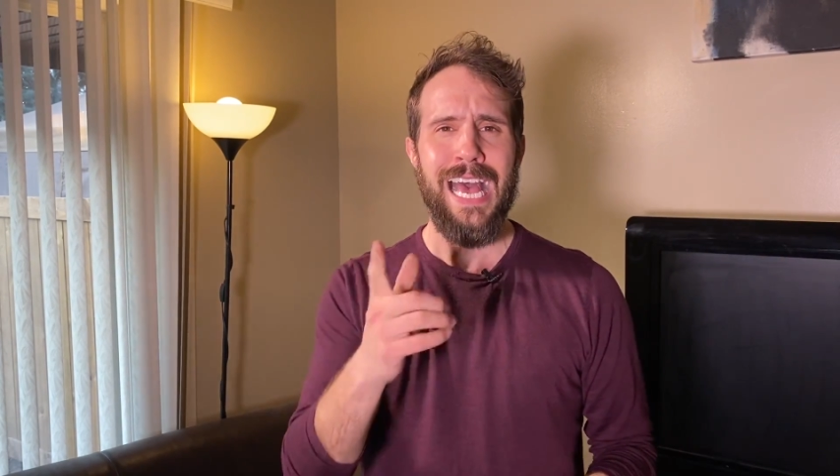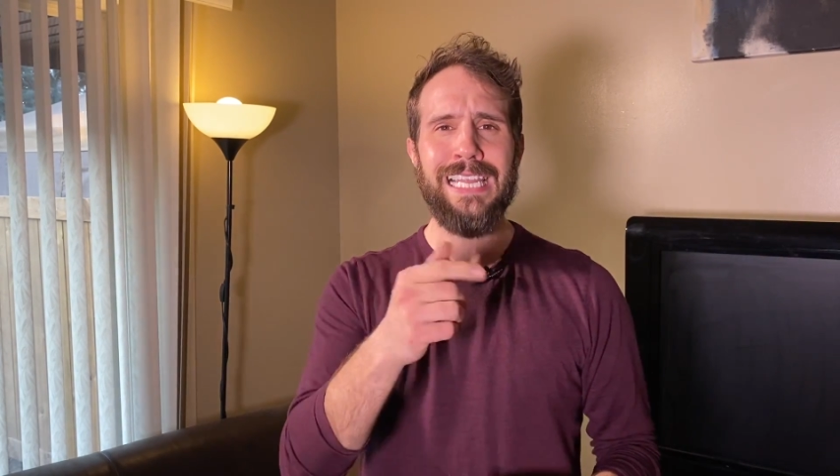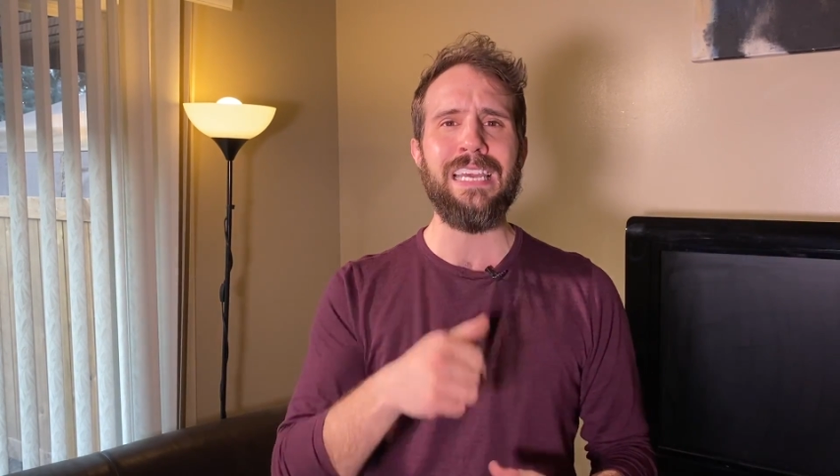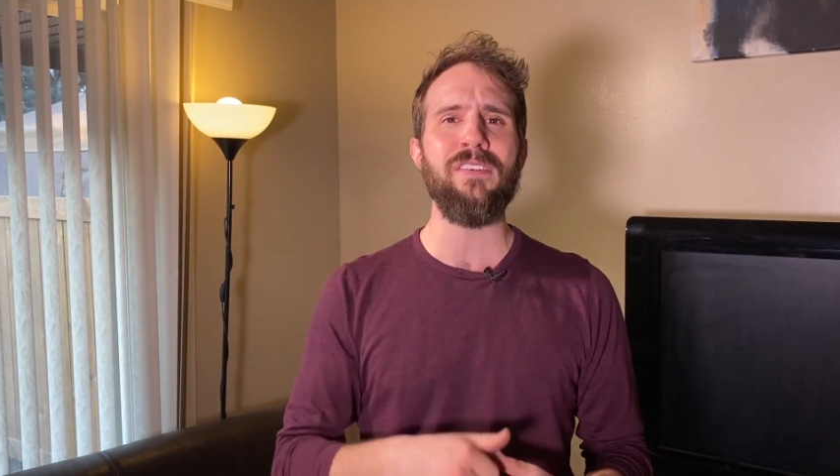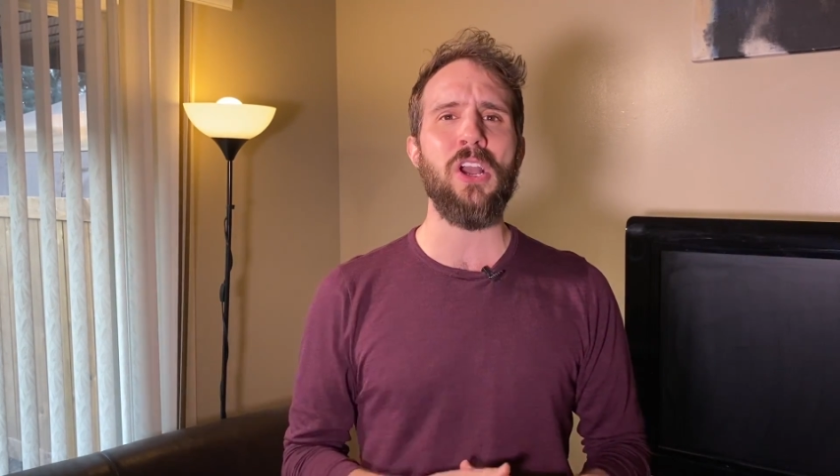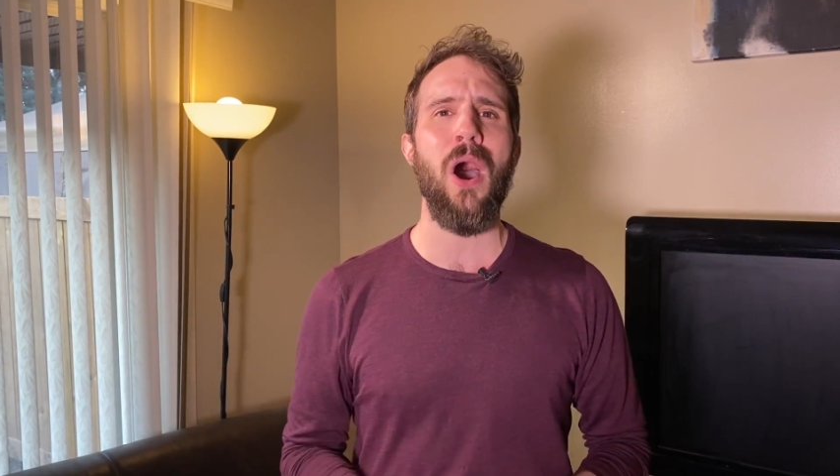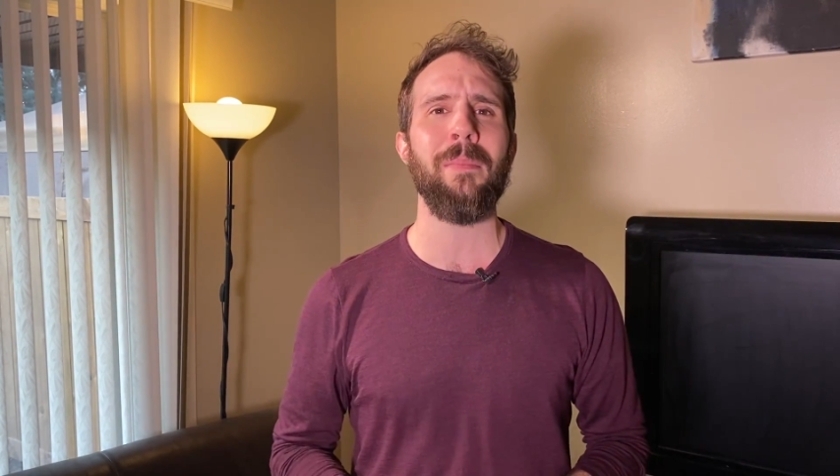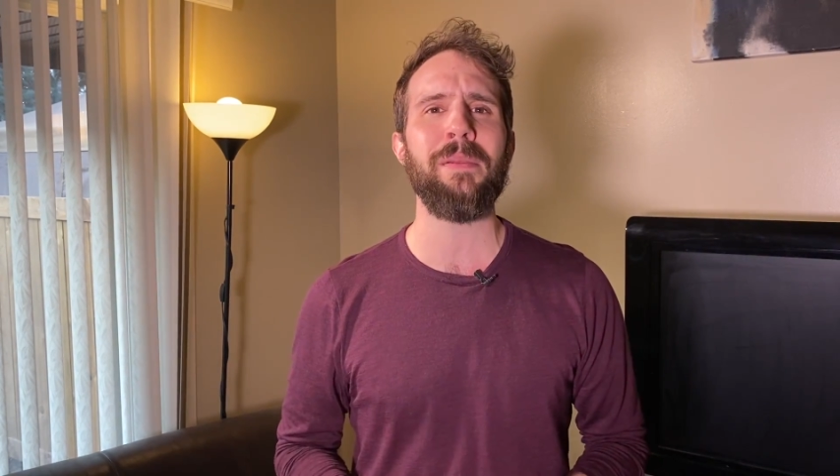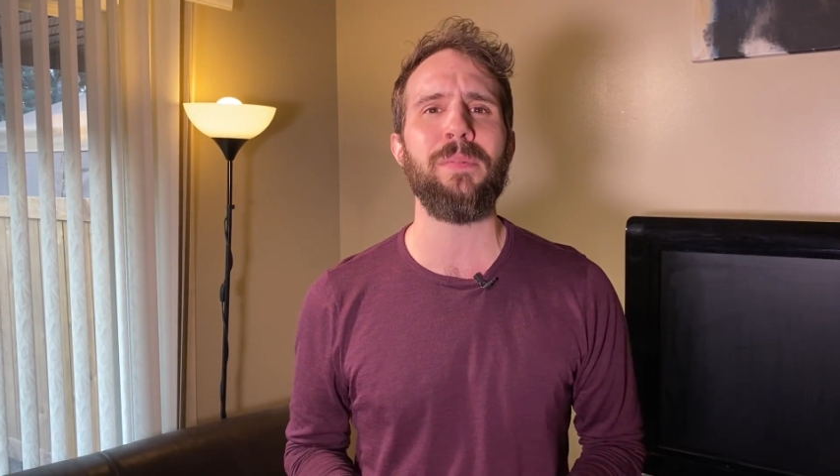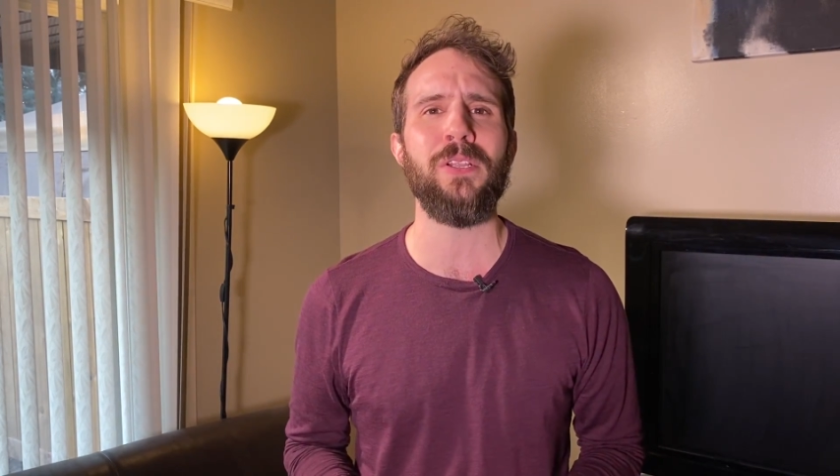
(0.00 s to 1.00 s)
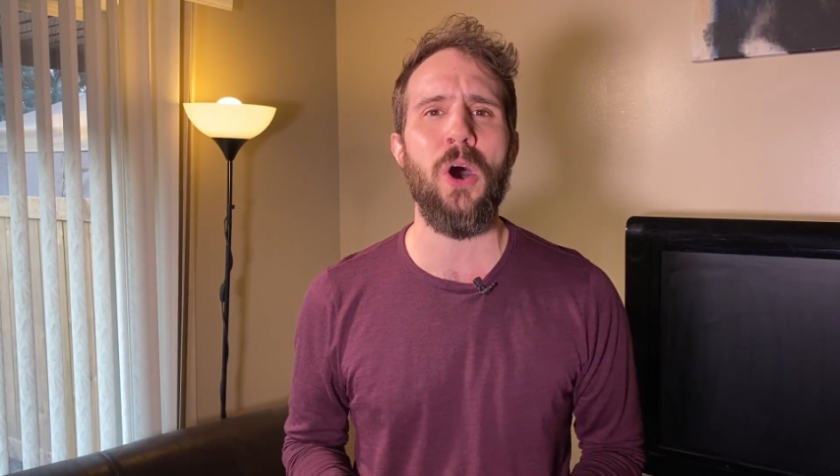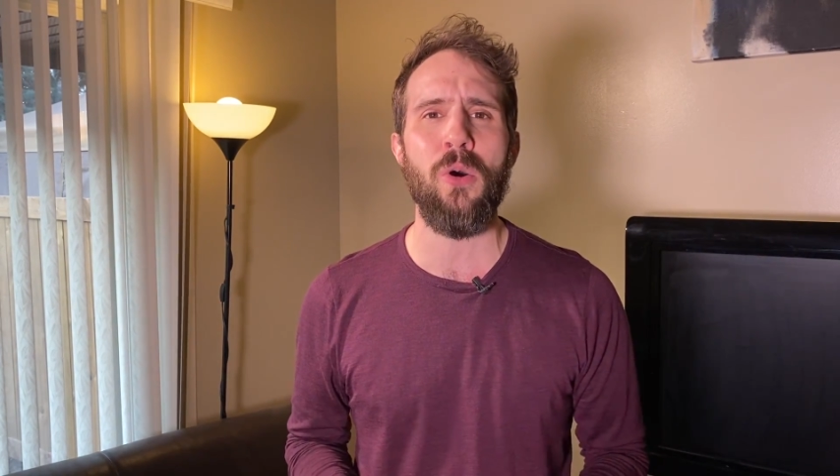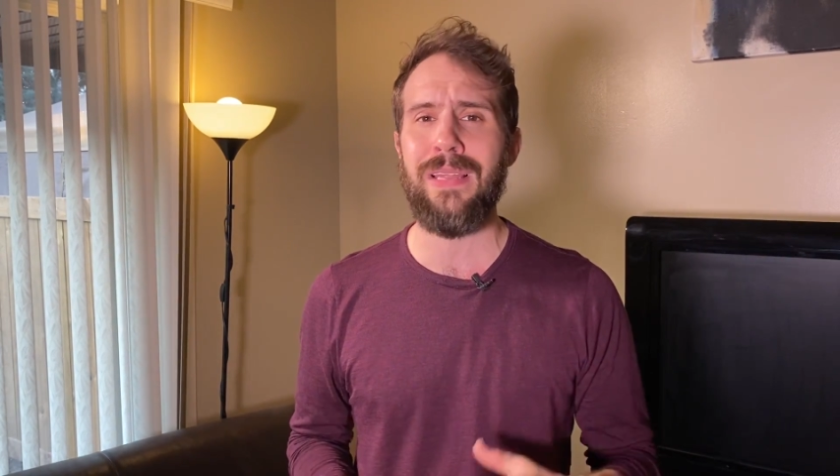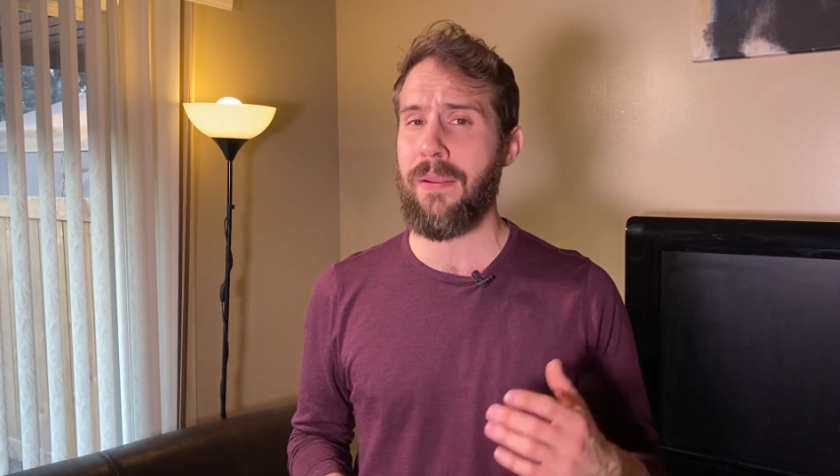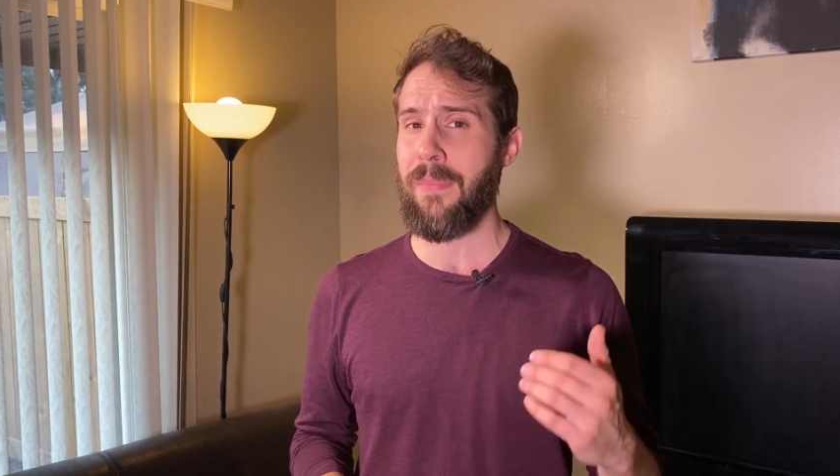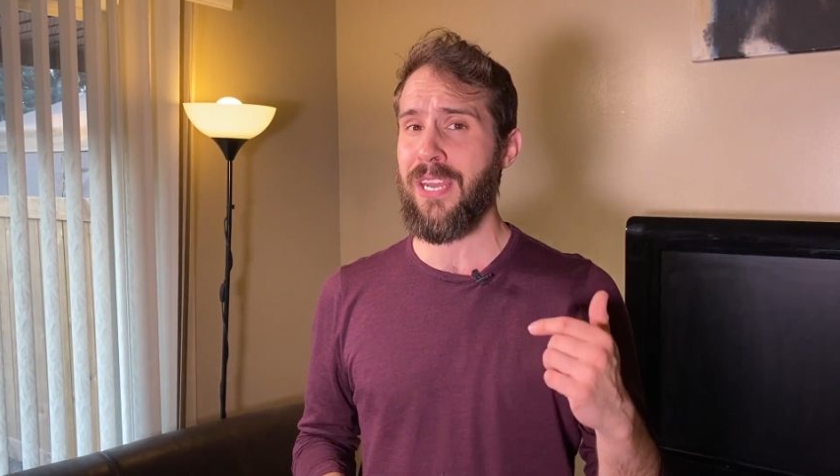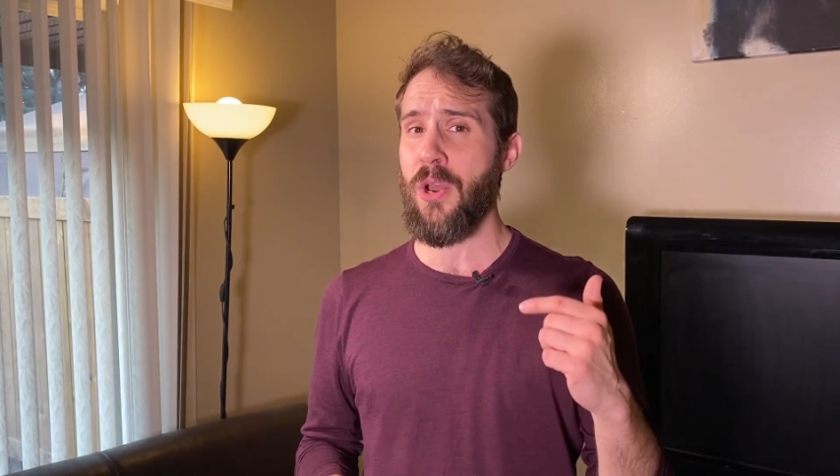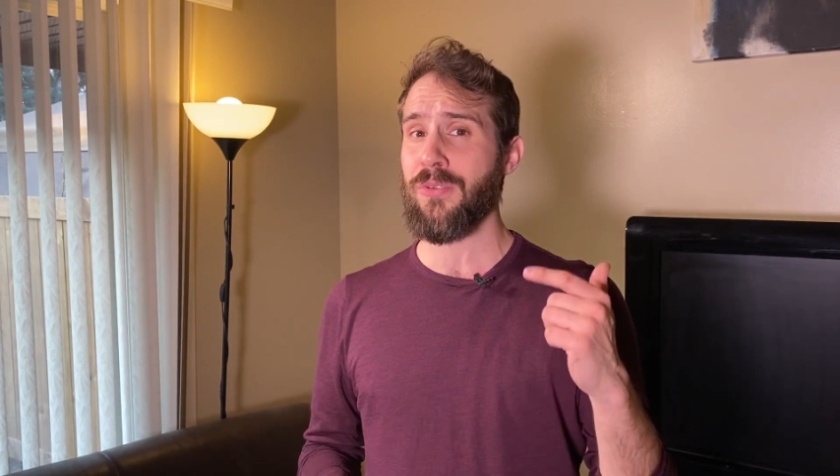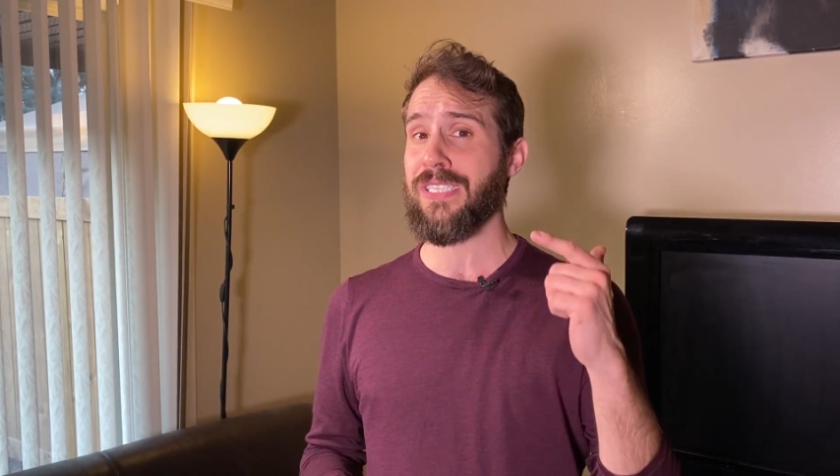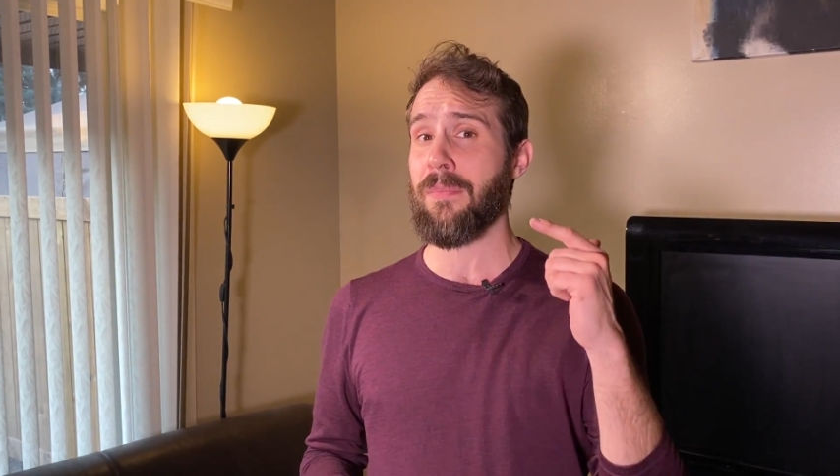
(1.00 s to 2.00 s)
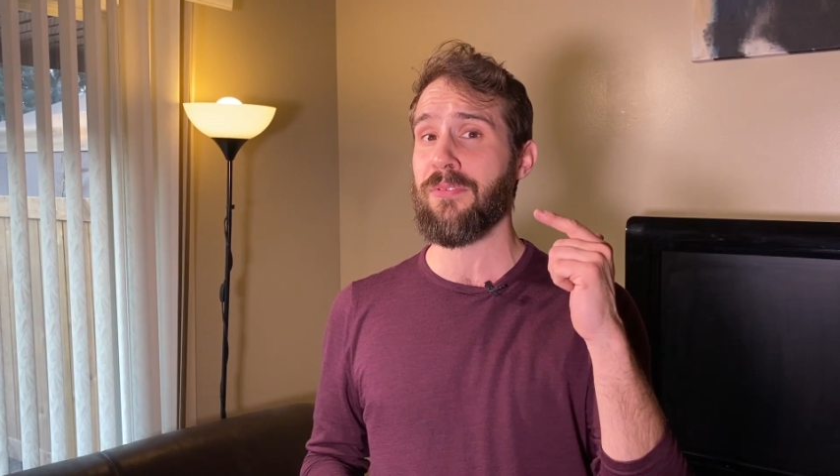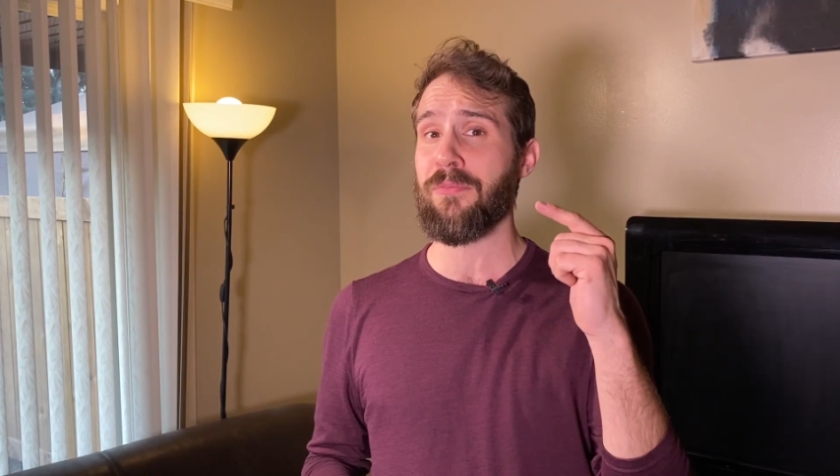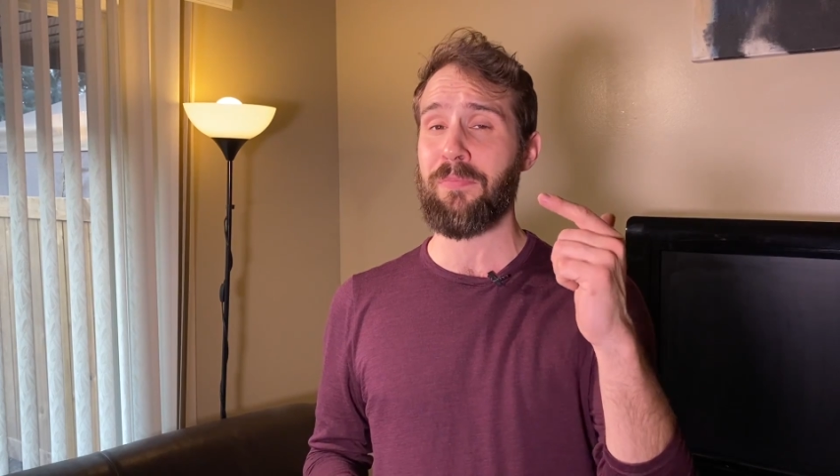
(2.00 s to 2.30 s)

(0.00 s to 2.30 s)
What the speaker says: Leave a comment below letting me know some